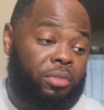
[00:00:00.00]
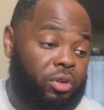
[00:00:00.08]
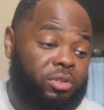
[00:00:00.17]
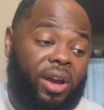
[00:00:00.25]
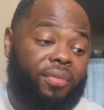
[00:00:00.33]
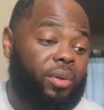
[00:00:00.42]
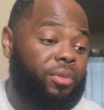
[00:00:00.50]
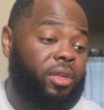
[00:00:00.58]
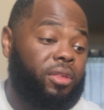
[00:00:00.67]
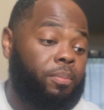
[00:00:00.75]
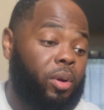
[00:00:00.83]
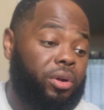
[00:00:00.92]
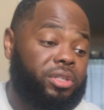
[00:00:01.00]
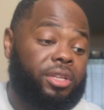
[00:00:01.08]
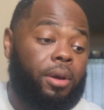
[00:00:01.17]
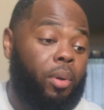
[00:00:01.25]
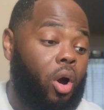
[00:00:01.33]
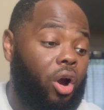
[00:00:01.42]
you're traveling with another person, a
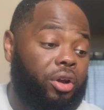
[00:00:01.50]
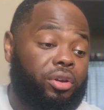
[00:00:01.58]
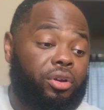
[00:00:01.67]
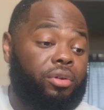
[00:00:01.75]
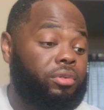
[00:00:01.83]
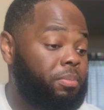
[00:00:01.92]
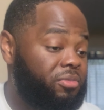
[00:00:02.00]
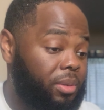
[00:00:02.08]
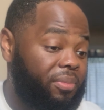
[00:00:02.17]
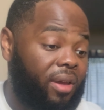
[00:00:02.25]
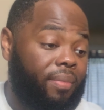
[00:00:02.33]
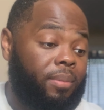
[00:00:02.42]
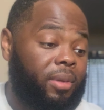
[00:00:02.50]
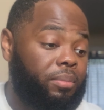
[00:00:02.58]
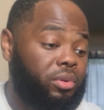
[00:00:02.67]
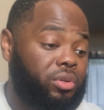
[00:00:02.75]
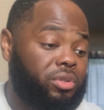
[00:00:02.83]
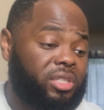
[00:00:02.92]
partner, some family
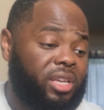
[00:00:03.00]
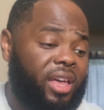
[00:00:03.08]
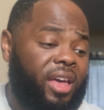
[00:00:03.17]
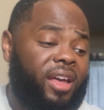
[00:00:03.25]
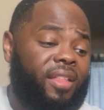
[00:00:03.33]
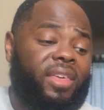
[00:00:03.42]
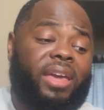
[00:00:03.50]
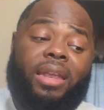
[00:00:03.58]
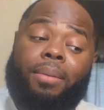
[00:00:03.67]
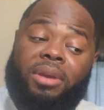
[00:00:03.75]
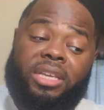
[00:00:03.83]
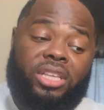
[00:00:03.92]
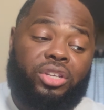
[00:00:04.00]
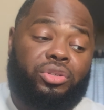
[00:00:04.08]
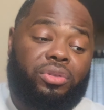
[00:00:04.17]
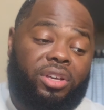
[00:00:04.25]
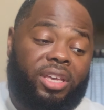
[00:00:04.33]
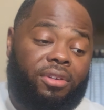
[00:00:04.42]
members, the amenities that you're
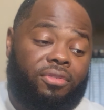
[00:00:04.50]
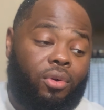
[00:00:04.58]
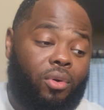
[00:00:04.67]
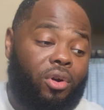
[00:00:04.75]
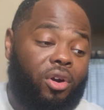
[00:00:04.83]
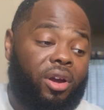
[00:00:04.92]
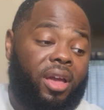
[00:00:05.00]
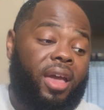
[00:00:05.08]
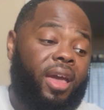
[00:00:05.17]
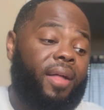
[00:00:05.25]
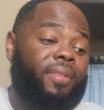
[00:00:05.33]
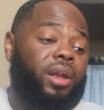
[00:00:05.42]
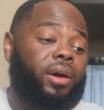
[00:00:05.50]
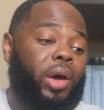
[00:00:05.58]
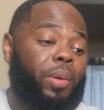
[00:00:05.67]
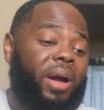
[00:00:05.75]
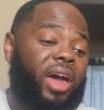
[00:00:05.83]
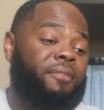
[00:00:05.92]
looking for, and that'll
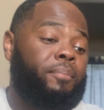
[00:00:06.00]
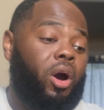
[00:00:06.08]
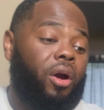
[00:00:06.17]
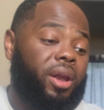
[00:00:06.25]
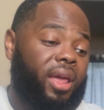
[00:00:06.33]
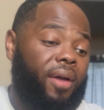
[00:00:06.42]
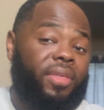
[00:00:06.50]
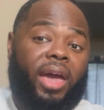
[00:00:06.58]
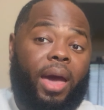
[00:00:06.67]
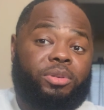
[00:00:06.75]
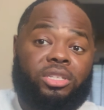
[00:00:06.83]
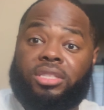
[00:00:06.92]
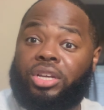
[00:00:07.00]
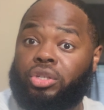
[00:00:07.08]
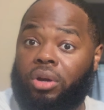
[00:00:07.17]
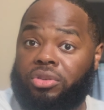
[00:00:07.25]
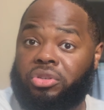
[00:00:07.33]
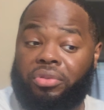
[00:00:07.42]
help kind of par down the options that you're
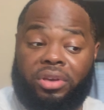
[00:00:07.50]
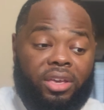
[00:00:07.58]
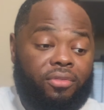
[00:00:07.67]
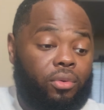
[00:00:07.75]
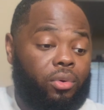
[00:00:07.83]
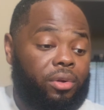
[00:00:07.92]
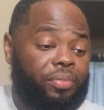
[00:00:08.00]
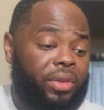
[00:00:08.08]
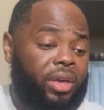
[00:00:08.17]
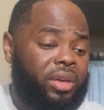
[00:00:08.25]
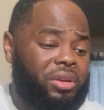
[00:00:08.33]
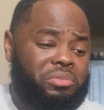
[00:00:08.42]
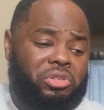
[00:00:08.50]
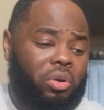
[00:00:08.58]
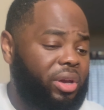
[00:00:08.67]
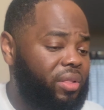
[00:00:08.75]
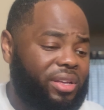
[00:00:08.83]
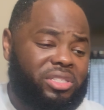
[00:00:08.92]
also looking for. So
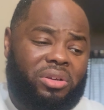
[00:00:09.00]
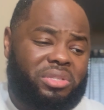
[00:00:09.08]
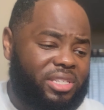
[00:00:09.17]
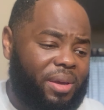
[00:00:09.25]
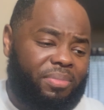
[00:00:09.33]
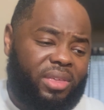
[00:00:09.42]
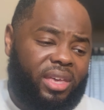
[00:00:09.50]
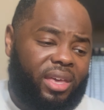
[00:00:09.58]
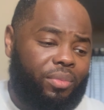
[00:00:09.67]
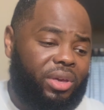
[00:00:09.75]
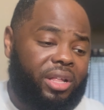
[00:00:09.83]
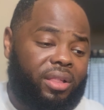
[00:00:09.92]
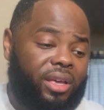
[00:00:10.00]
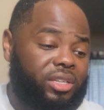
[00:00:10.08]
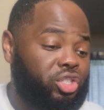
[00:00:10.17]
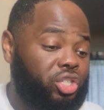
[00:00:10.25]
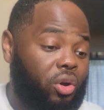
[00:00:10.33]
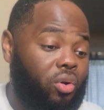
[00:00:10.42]
we clicked on something and we click
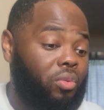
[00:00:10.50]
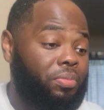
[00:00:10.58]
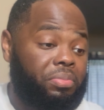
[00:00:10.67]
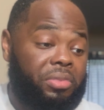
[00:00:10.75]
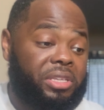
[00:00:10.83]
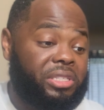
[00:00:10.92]
show these